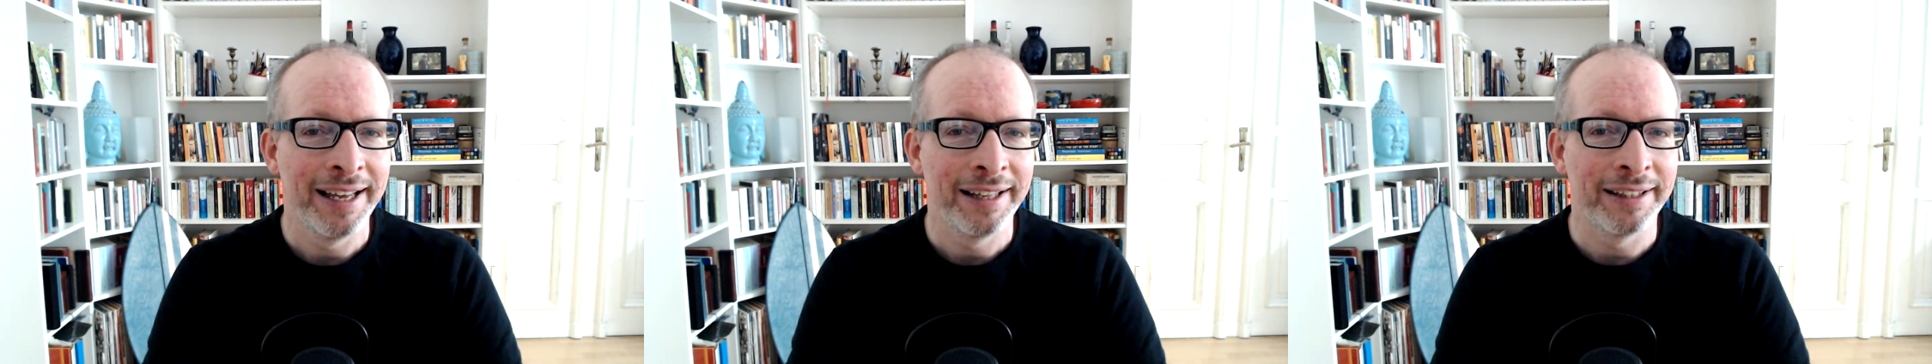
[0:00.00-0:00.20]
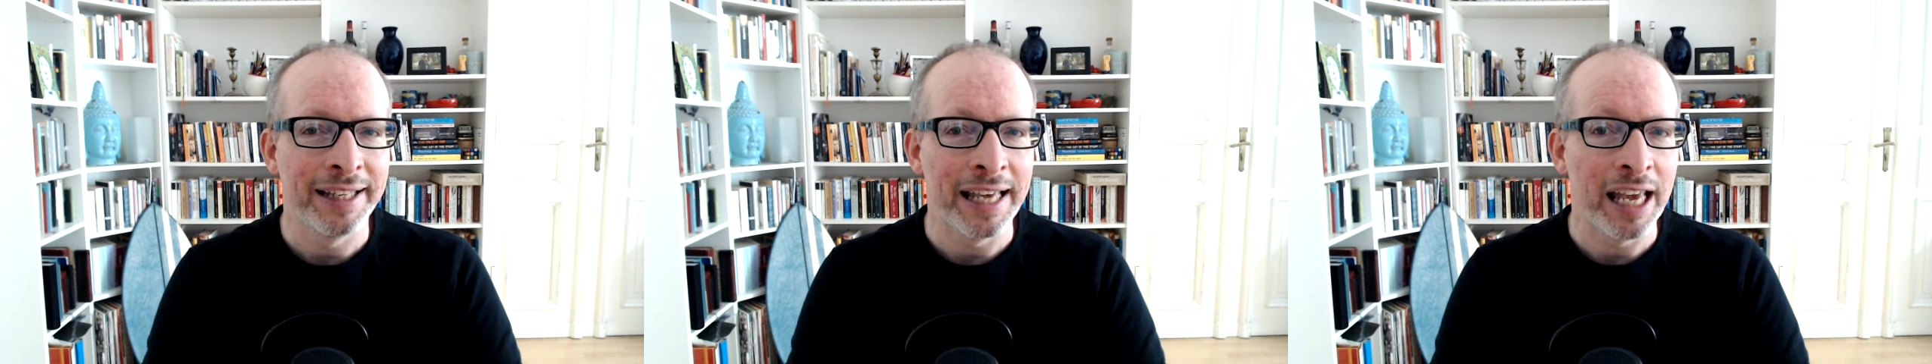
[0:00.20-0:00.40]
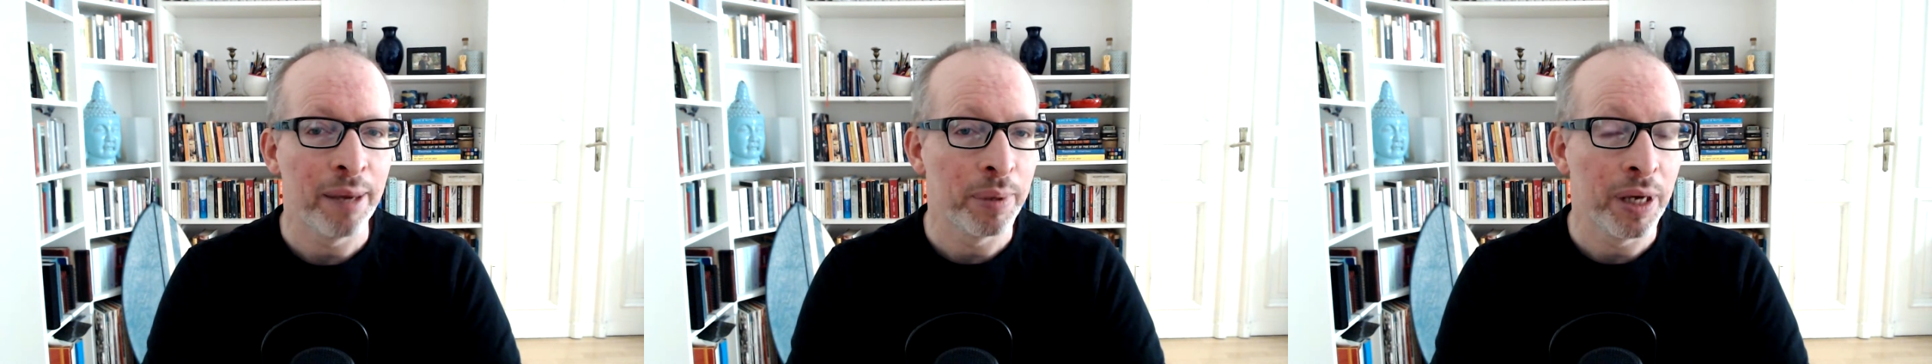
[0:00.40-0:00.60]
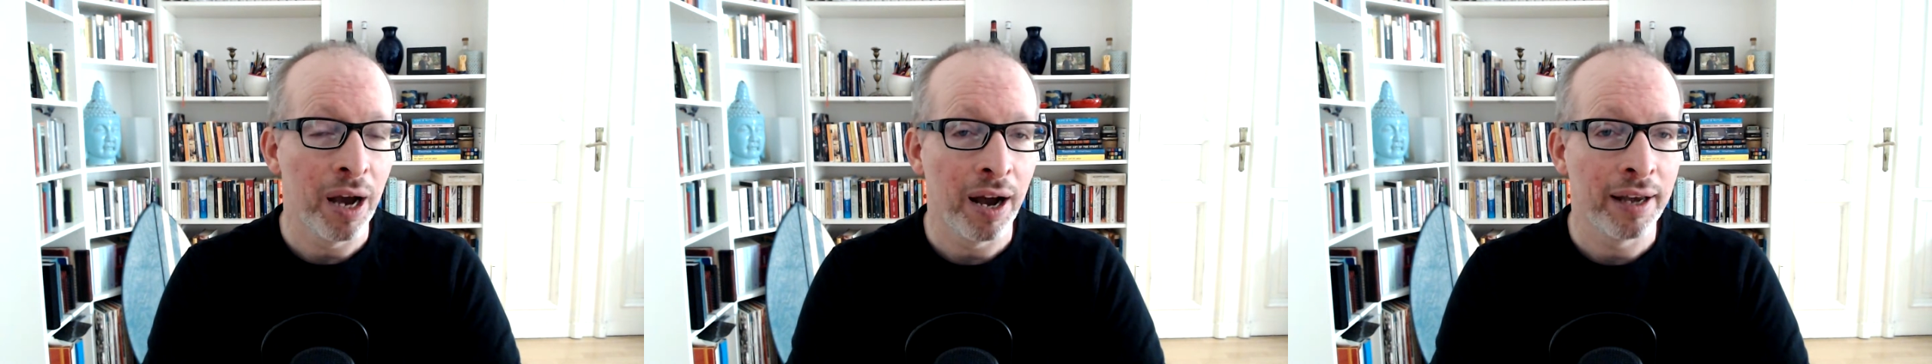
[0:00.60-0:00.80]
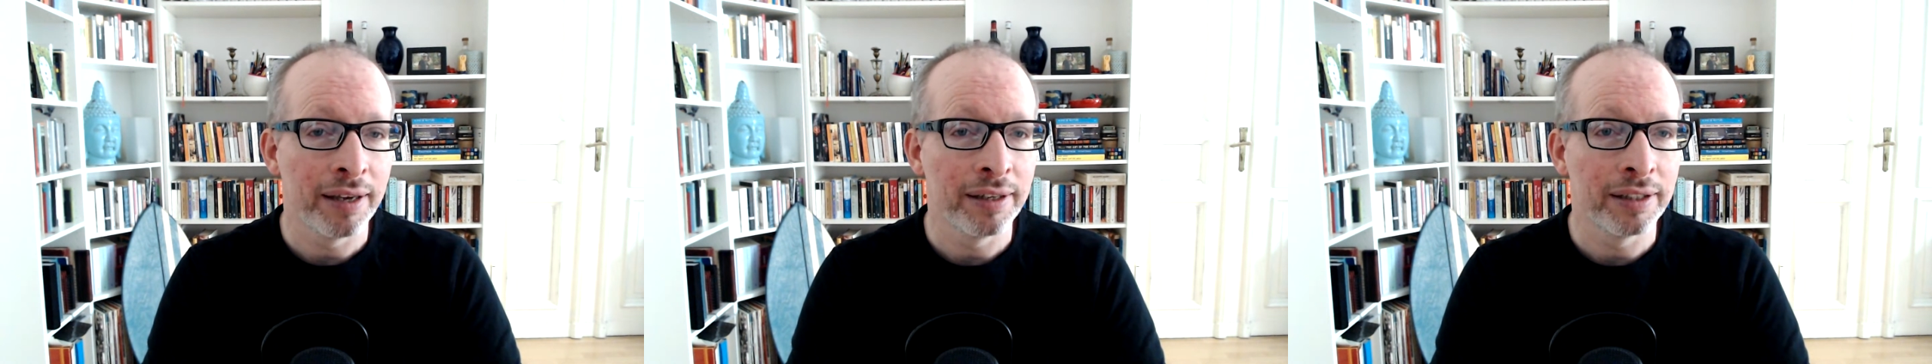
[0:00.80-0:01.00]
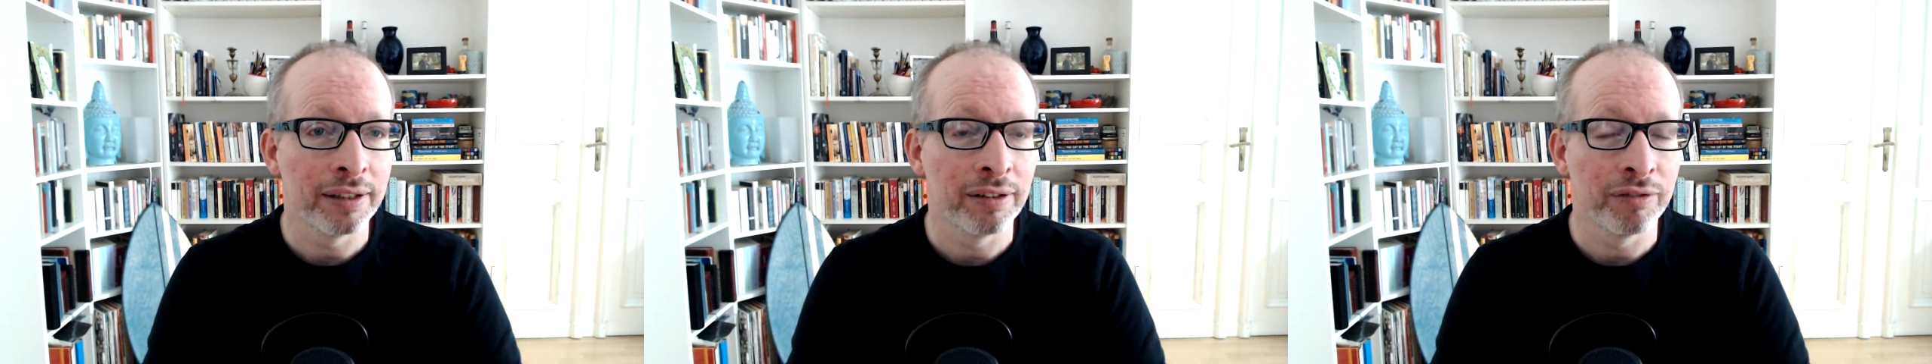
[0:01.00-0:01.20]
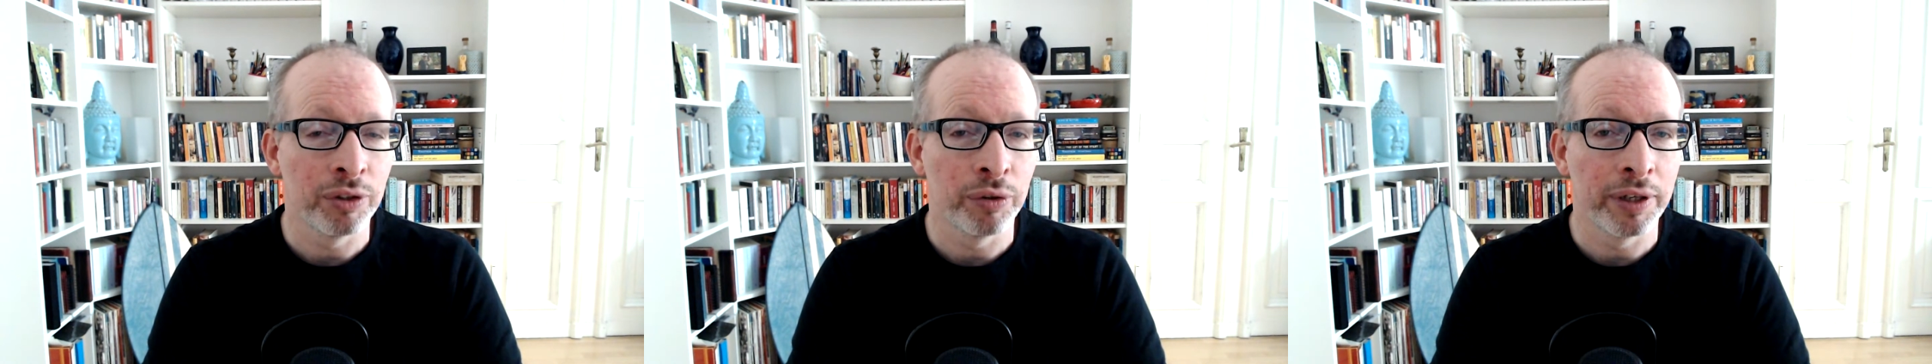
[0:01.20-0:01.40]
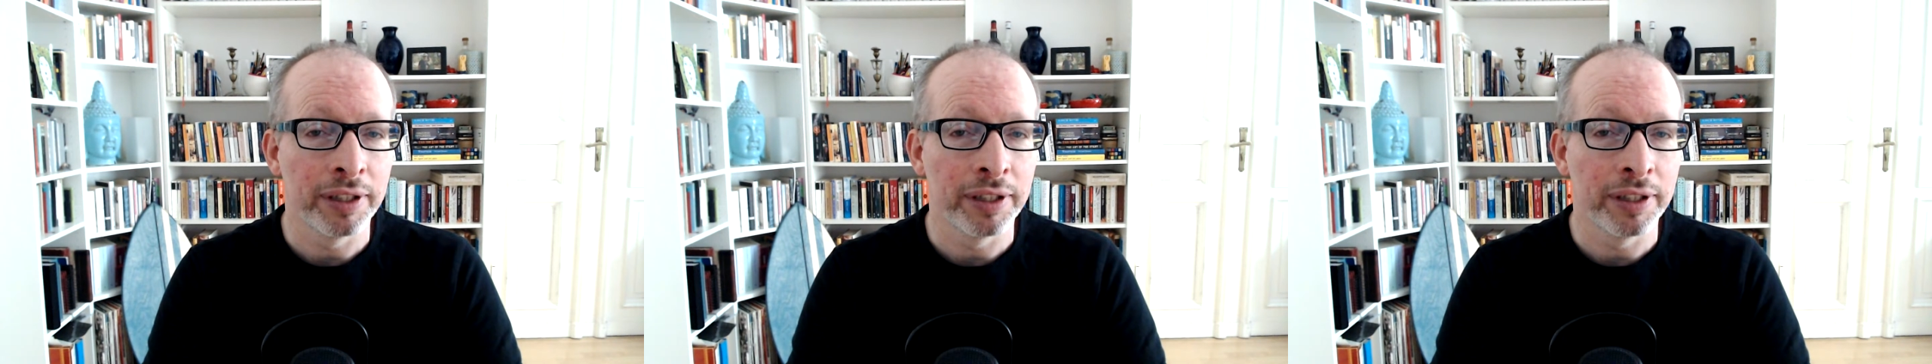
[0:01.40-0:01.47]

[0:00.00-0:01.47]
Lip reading: the APIs of your